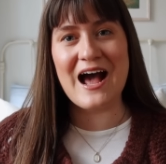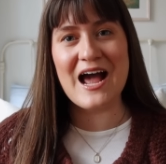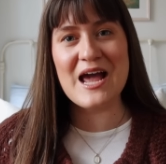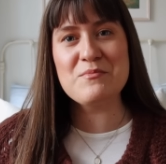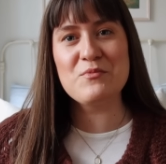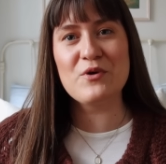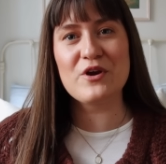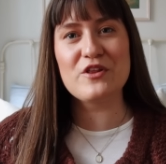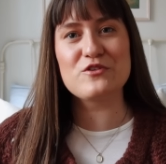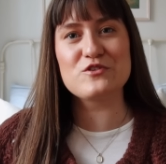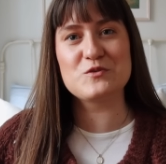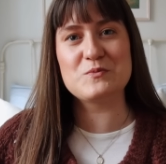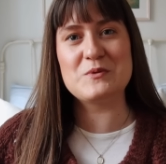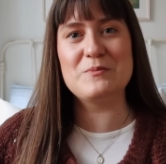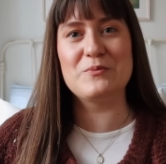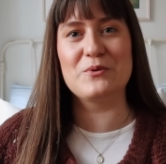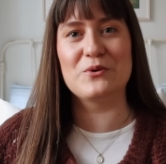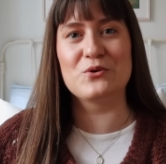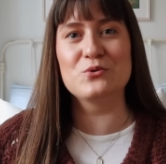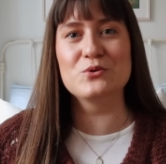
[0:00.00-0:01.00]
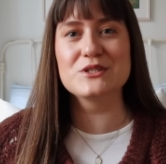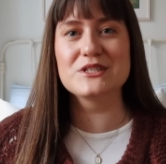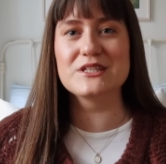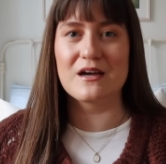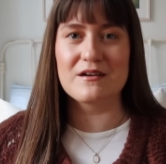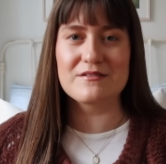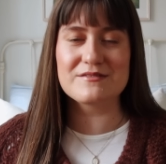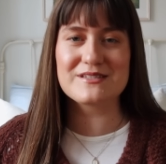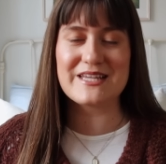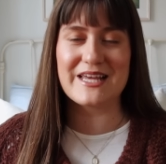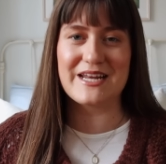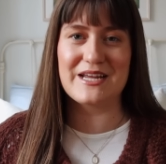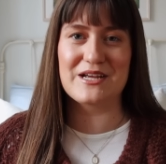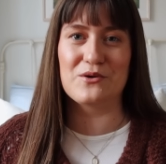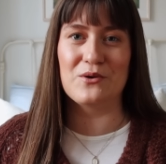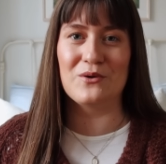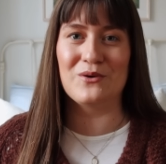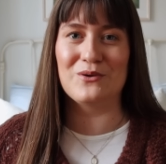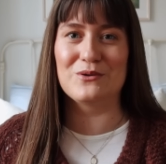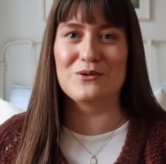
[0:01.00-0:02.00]
I'm one of those people who loves setting
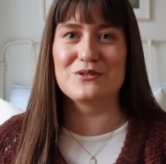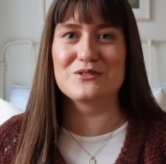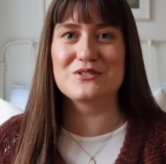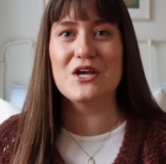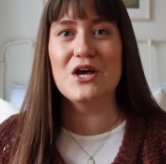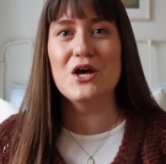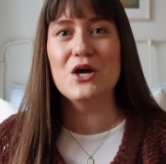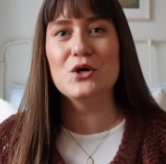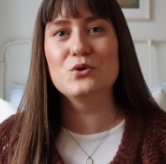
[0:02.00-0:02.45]
goals,